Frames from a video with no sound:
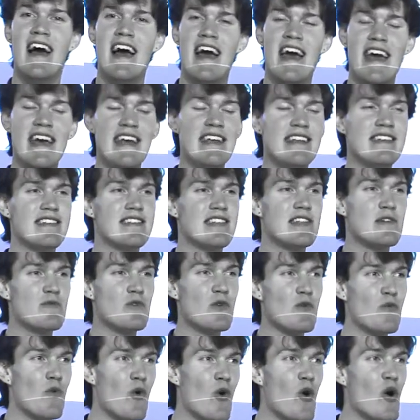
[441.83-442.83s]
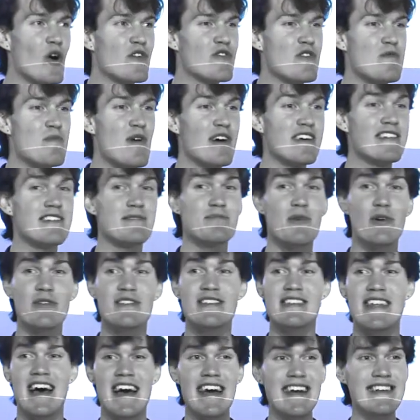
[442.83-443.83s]
is the reward for my
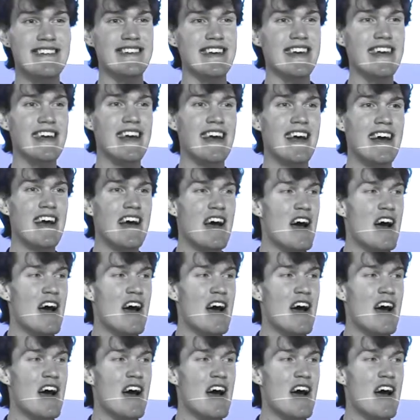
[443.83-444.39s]
spontaneity,